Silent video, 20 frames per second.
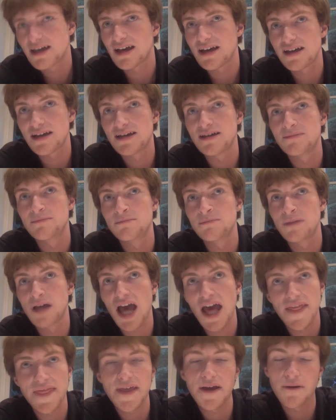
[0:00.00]
um,
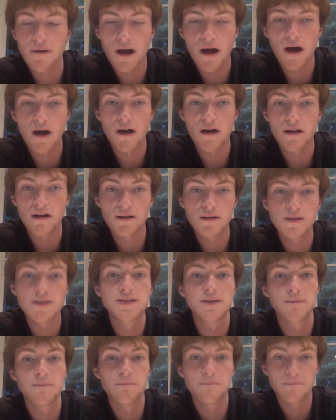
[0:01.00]
and there are
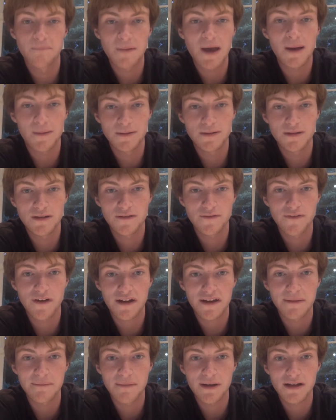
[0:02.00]
some absolute
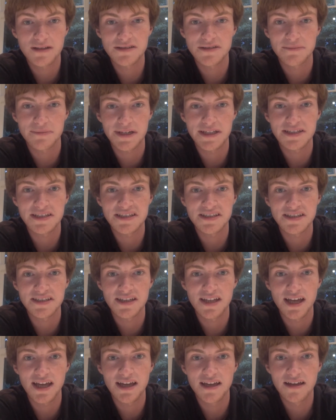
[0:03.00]
fucking masterpieces in
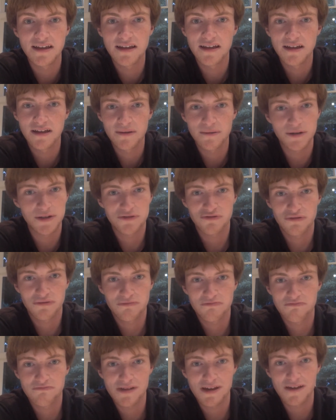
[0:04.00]
there, which would
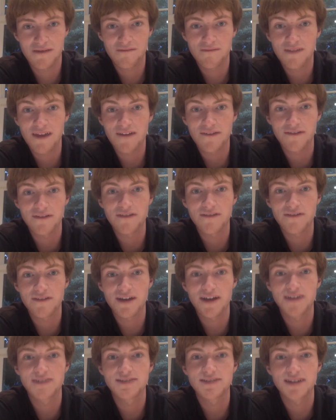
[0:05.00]
be definite
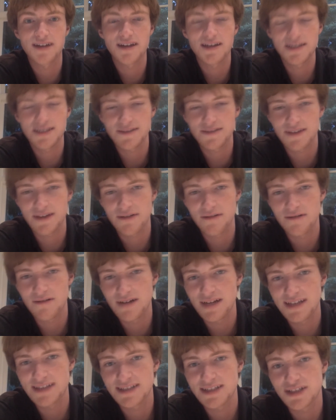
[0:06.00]
five stars if they were
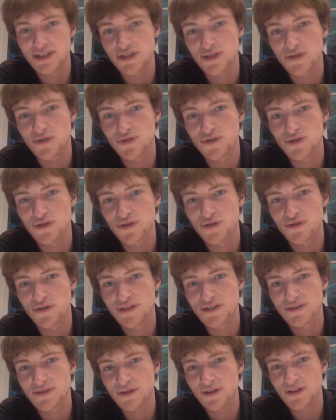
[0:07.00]
released as short
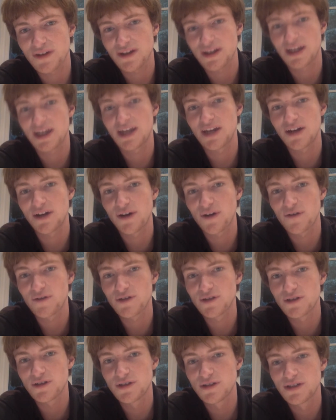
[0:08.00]
stories rather than in a
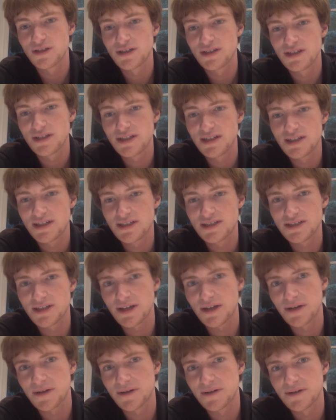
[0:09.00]
novel.
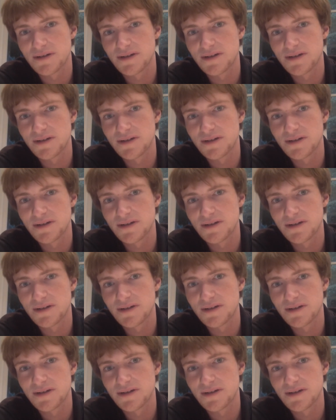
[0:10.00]
So